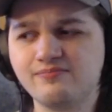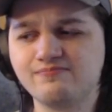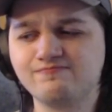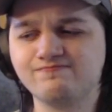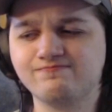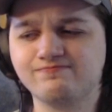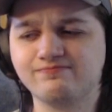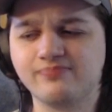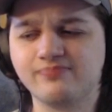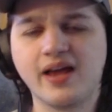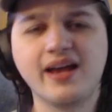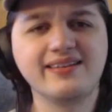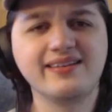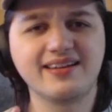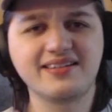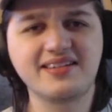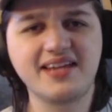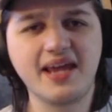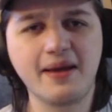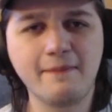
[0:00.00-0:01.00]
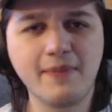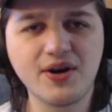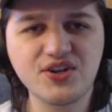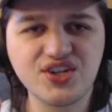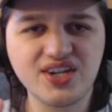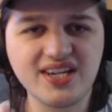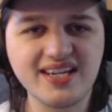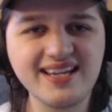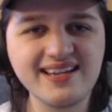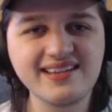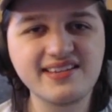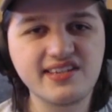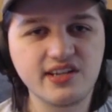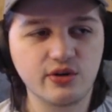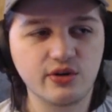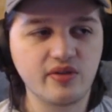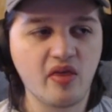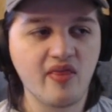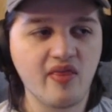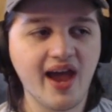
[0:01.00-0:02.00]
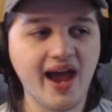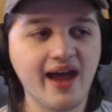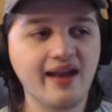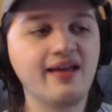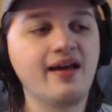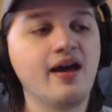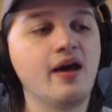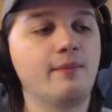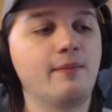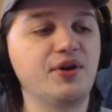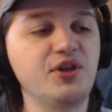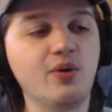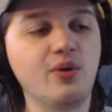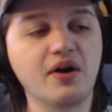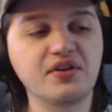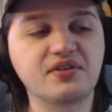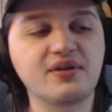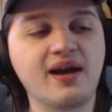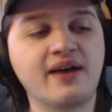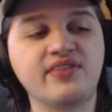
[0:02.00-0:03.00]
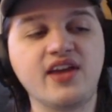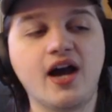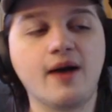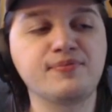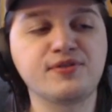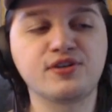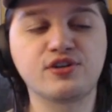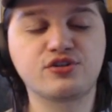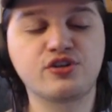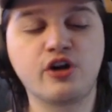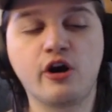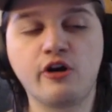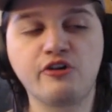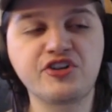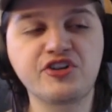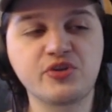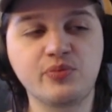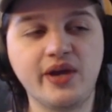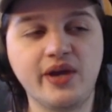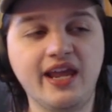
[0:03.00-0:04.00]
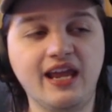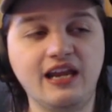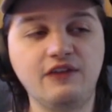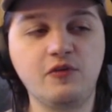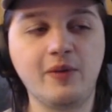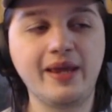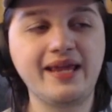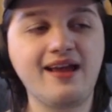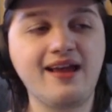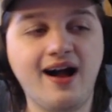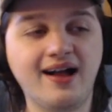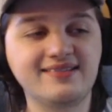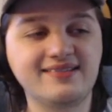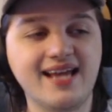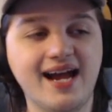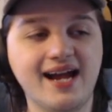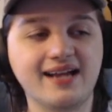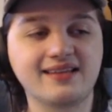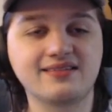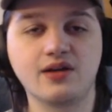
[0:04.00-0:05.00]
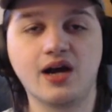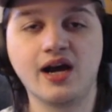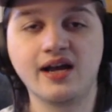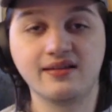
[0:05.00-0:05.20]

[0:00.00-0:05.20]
It doesn't get much easier than that, but you also have the option to charge swing, and if you make contact,